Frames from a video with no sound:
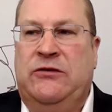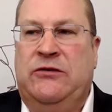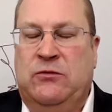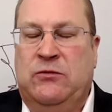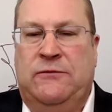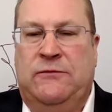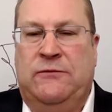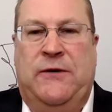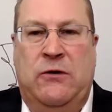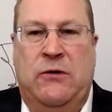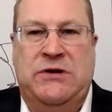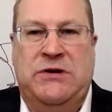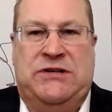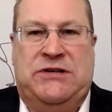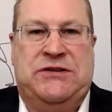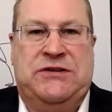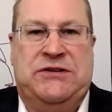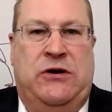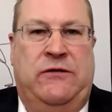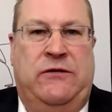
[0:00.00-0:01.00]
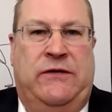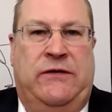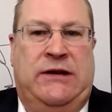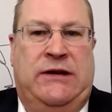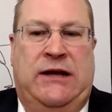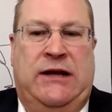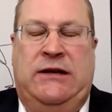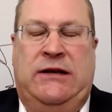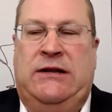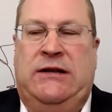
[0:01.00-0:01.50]
real focus is
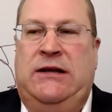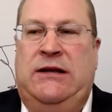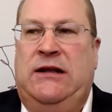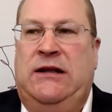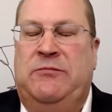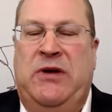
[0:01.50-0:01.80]
COVID-19.